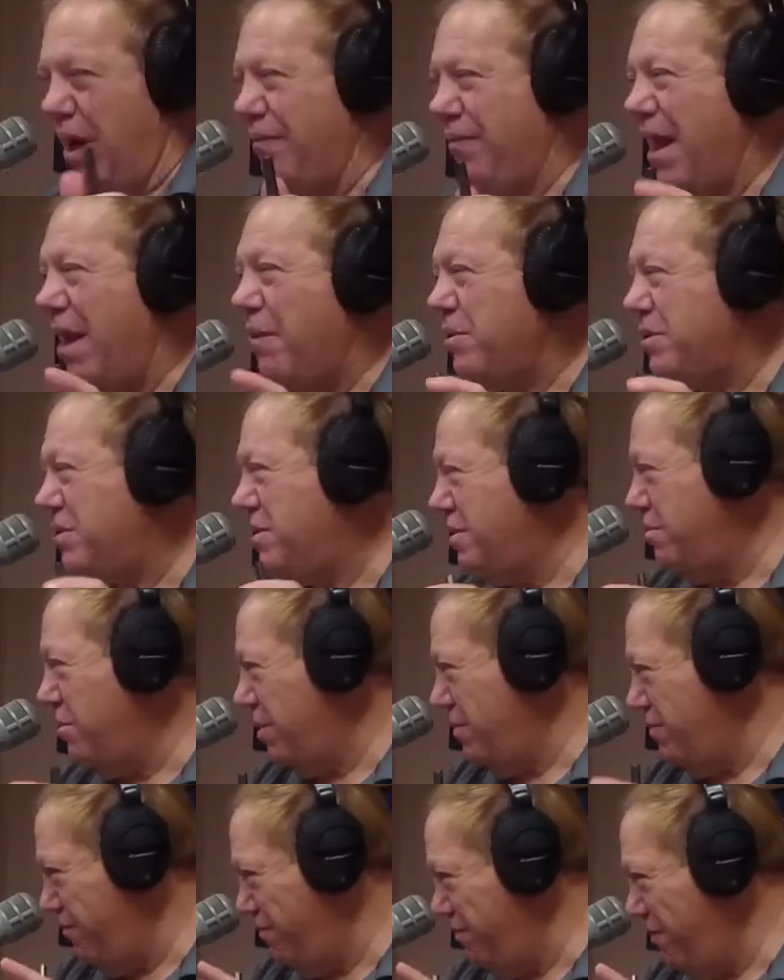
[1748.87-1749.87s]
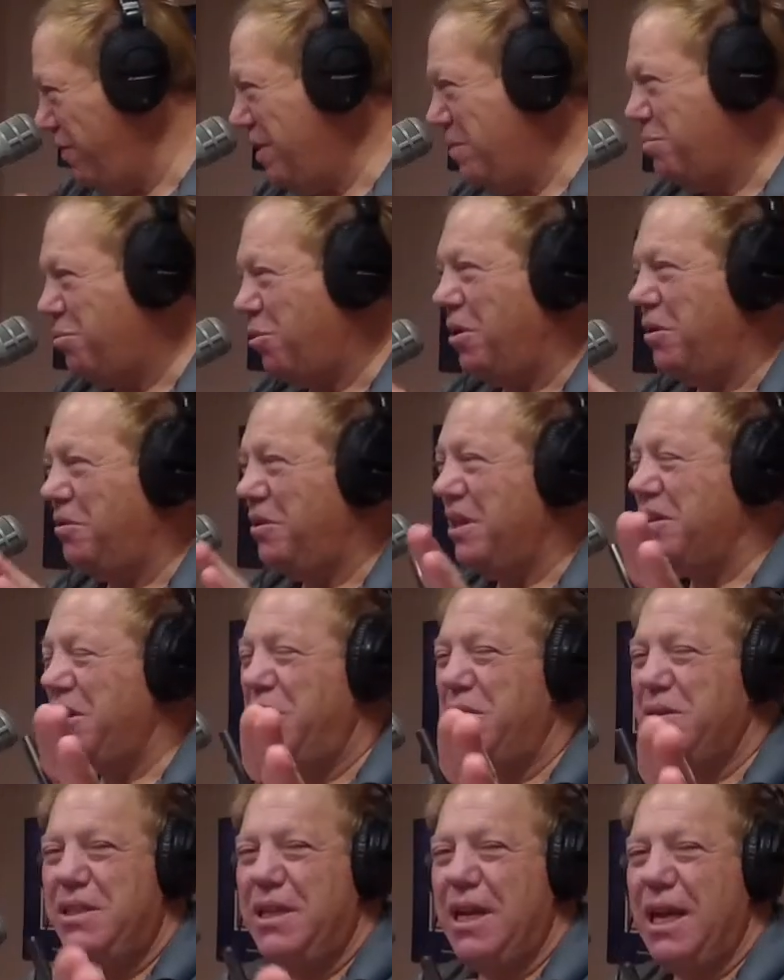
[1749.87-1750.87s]
to, that was the very important thing that
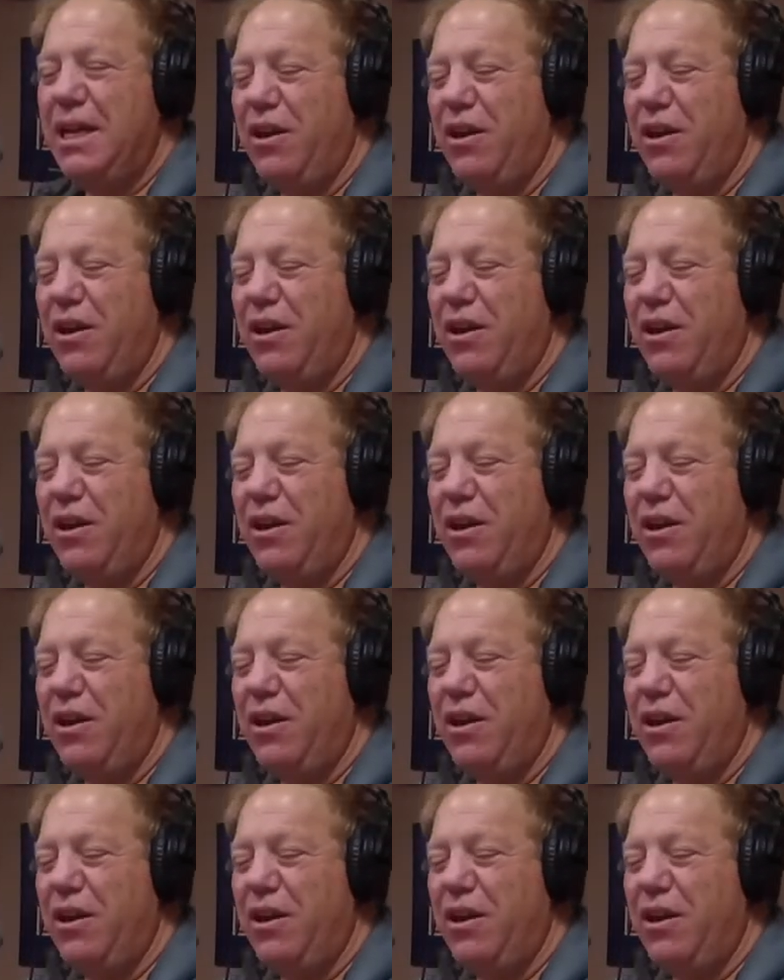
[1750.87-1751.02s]
you said